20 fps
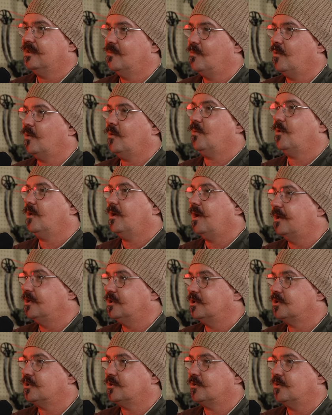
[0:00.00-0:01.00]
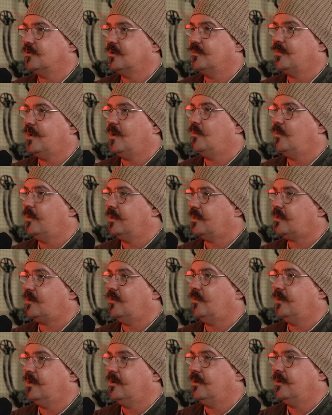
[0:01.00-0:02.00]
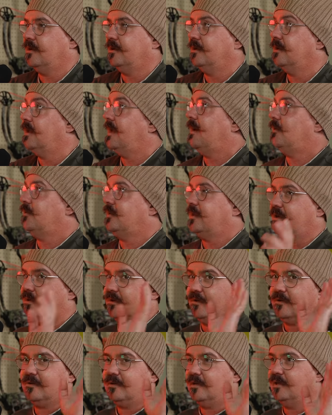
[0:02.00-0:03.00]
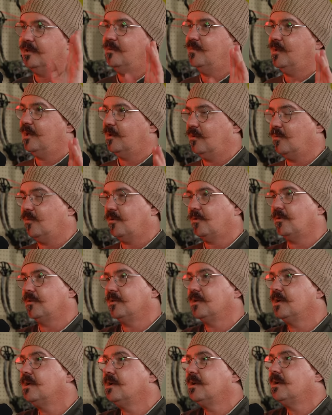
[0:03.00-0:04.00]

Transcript: the more we're unsure about what's going on out there in the bigger world,